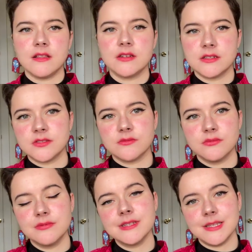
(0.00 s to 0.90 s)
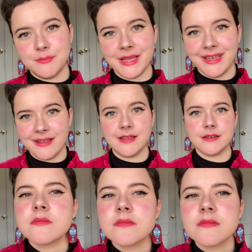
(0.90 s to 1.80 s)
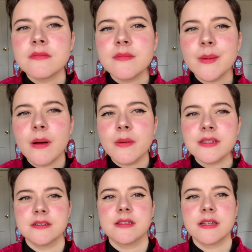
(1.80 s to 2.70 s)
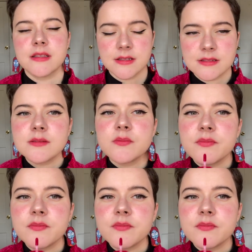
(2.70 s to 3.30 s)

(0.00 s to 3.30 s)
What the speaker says: looks really pink. You always look like this.